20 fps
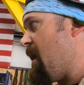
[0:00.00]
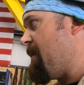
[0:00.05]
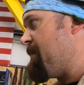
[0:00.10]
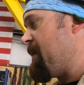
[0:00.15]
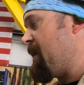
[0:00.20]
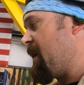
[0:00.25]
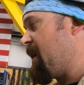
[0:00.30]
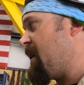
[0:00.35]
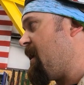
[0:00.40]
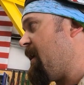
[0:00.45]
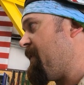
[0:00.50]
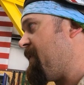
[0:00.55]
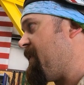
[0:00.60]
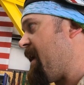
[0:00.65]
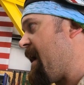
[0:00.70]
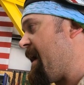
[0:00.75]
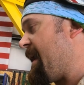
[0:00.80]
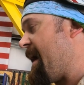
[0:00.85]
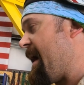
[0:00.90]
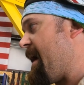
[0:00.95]
I'm going to cut
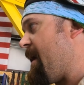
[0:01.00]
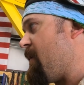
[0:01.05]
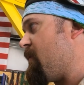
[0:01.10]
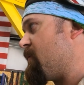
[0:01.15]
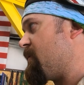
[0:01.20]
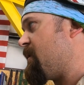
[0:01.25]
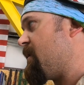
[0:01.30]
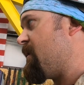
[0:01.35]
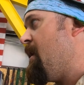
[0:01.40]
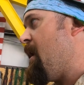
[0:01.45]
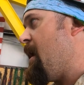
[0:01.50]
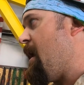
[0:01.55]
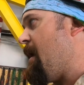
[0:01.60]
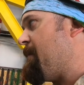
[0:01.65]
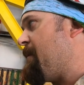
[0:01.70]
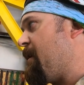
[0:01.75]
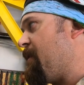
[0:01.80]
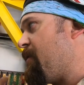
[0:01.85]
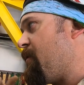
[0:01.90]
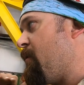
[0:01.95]
that out. I'm
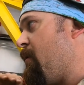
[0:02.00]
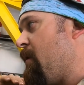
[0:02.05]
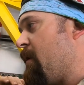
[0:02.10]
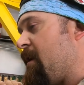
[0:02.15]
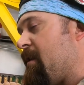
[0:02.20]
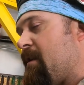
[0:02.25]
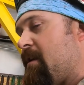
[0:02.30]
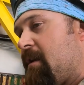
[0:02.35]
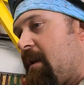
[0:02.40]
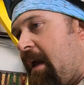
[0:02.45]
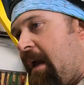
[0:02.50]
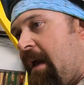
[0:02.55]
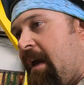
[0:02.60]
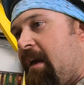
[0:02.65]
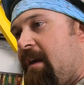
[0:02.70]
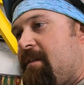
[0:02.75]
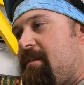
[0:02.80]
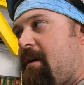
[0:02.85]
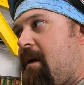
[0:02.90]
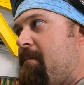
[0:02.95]
going to throw it in the
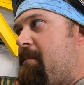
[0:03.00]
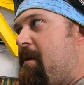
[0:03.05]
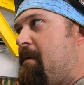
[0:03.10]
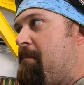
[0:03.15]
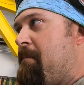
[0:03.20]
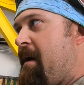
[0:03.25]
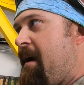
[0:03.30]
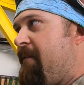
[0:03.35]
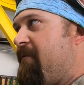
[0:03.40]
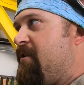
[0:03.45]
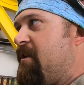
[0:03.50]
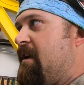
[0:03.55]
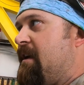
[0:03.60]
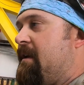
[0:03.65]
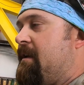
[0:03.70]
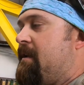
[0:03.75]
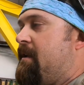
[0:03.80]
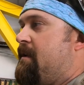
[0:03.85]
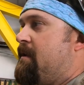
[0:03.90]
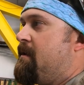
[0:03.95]
lathe. I'm going to bevel
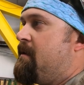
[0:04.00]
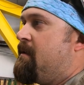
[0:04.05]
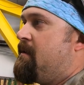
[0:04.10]
it.